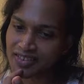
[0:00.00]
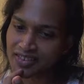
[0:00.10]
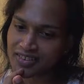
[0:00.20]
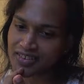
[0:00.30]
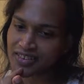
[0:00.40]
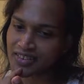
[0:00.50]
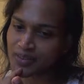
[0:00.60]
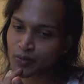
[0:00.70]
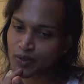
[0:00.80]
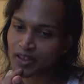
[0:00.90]

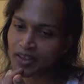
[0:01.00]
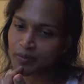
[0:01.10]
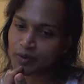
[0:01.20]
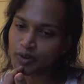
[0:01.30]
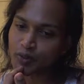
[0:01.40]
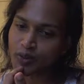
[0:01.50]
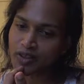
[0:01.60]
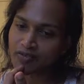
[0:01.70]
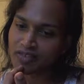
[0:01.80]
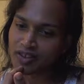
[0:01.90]
season one episode one of